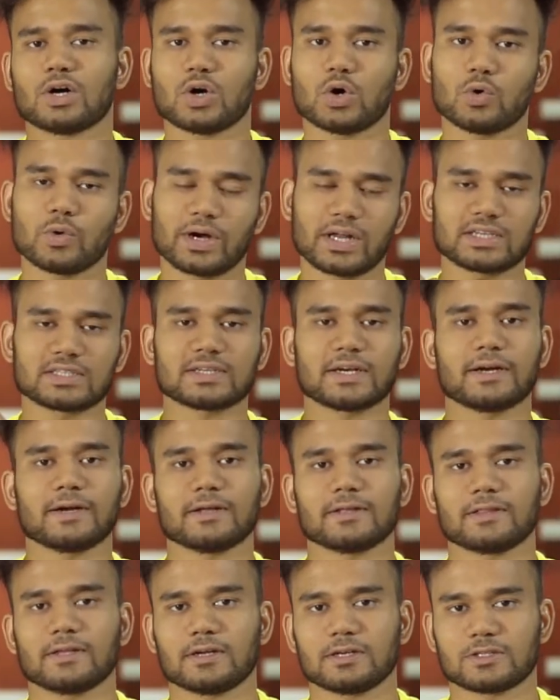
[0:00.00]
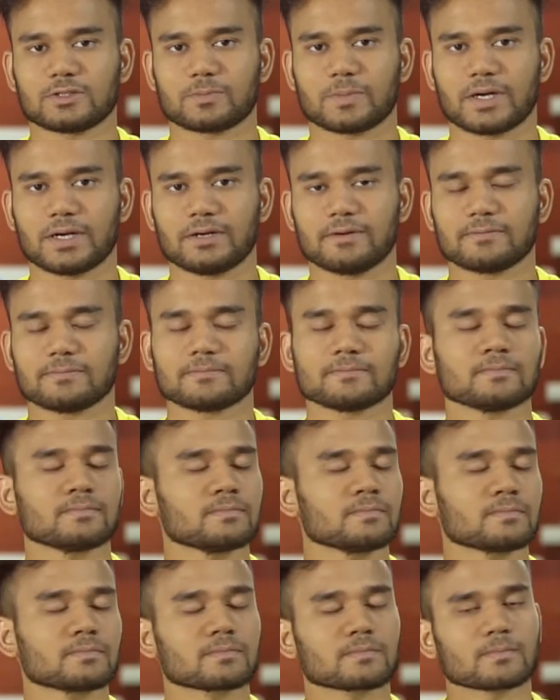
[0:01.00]
overextending their spine
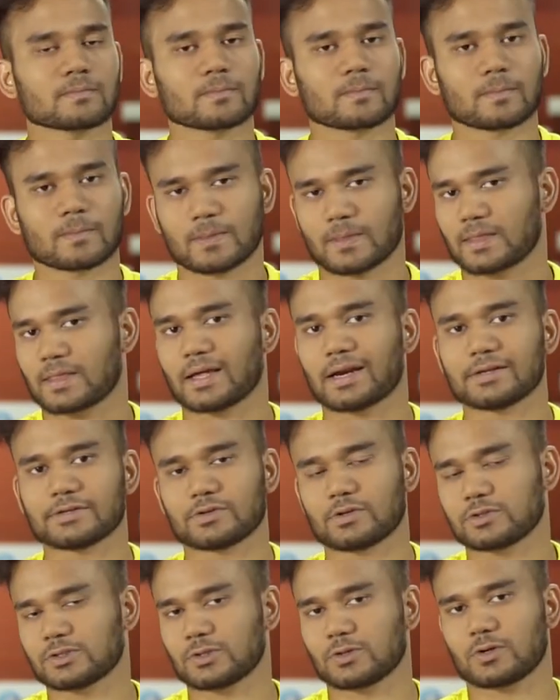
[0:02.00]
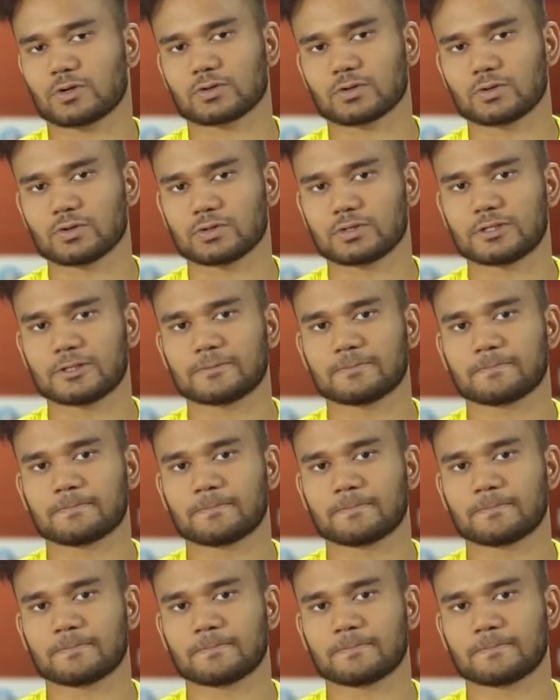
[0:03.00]
that is also not good